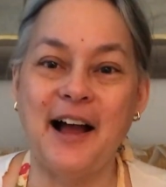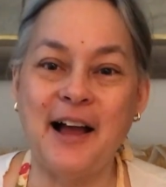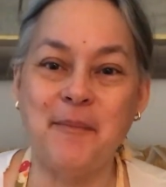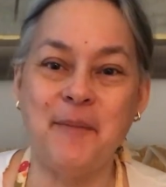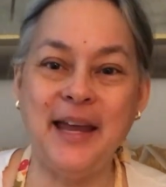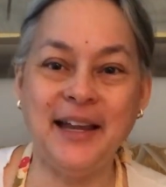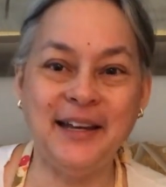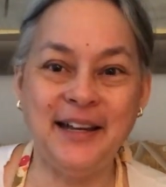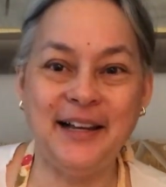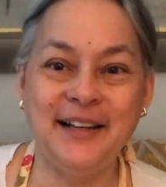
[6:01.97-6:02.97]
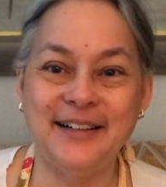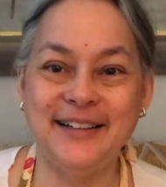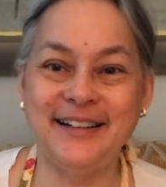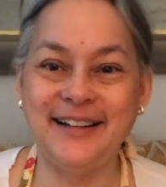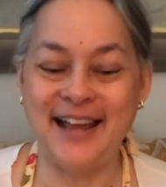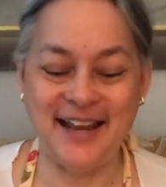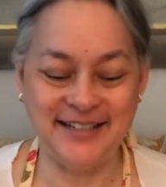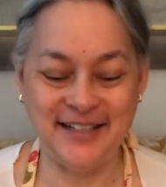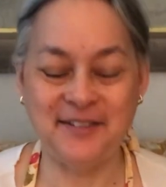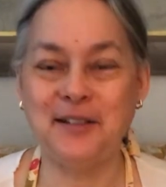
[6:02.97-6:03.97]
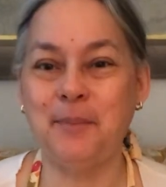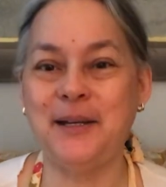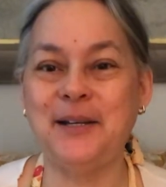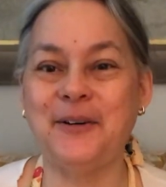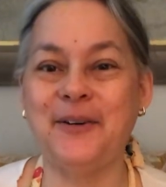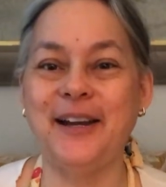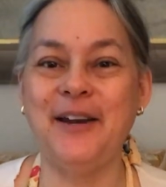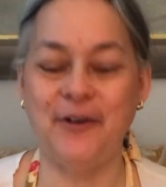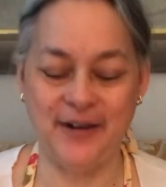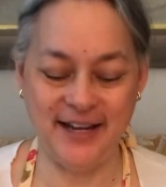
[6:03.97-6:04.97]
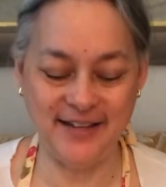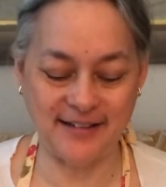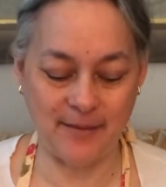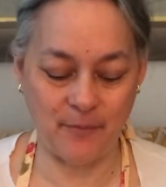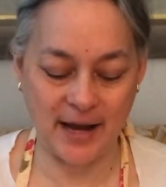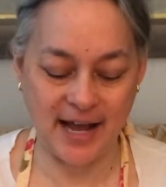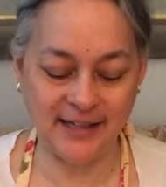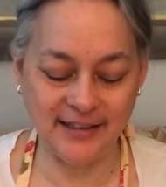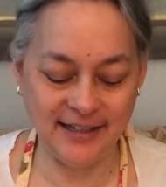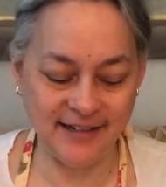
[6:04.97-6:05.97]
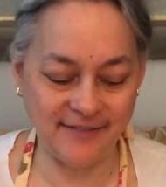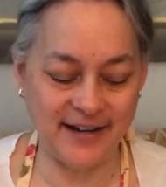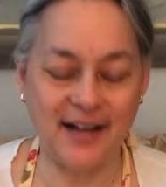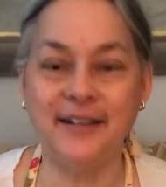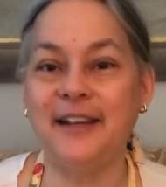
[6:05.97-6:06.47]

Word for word: I'm making a little anticipatory noise. I'm rattling it around.